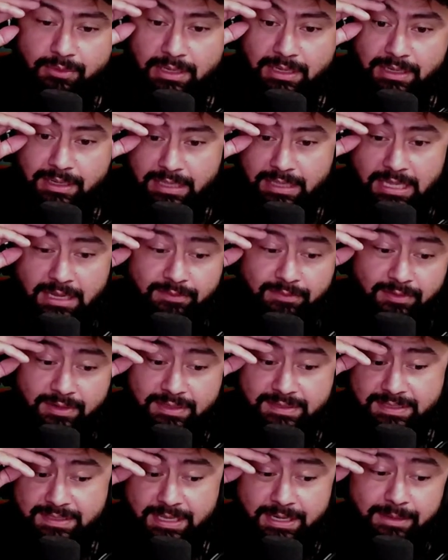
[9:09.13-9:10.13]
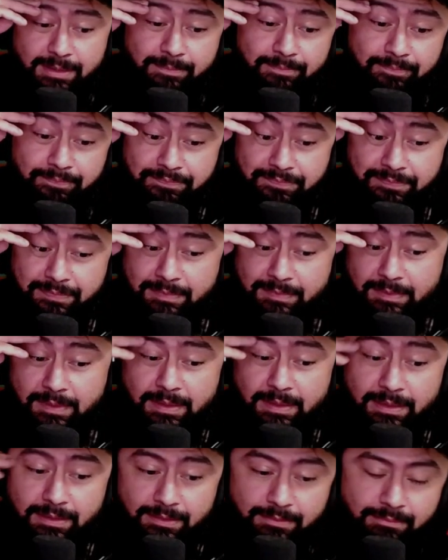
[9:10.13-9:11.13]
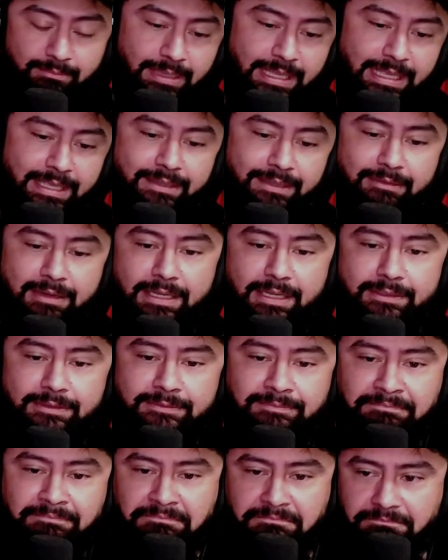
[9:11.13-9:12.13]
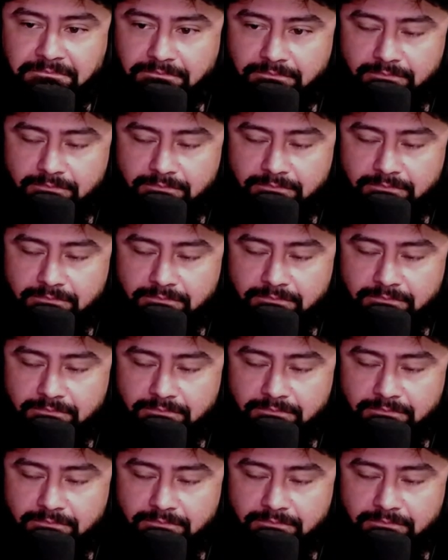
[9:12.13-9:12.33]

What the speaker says: Cavalry setup. Bang, right?